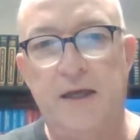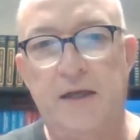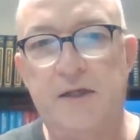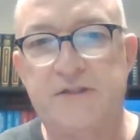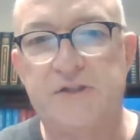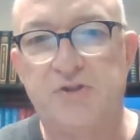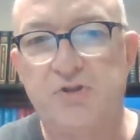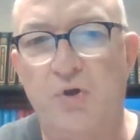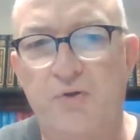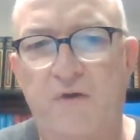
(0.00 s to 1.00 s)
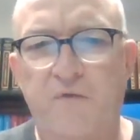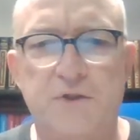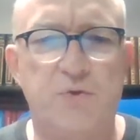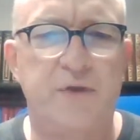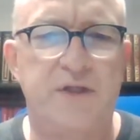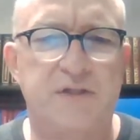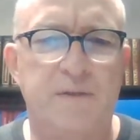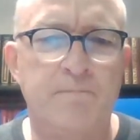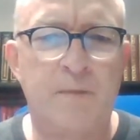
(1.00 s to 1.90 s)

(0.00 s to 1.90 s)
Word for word: and he says, "There's no difference between this."